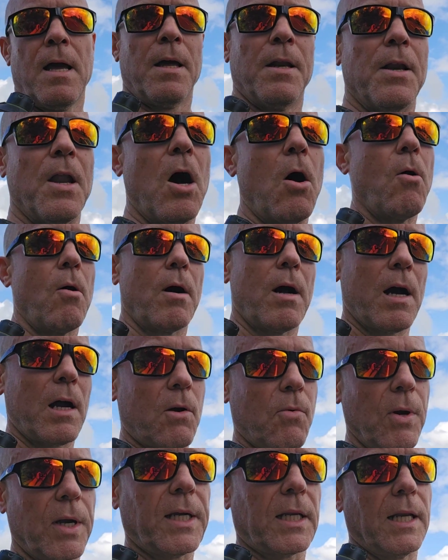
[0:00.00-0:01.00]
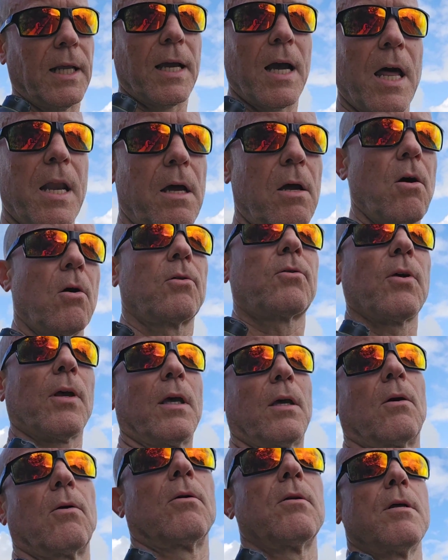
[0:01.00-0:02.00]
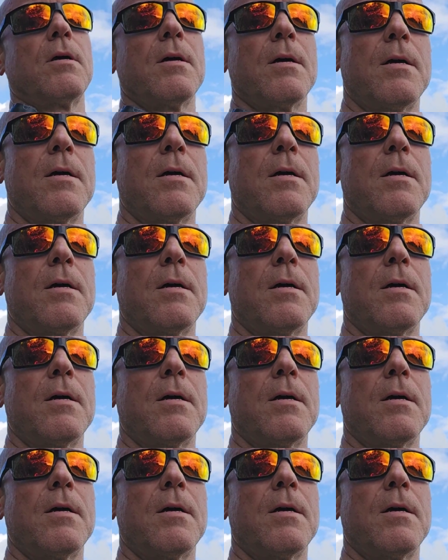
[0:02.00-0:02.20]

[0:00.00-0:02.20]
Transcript: No, I quickly gotta go to Irun.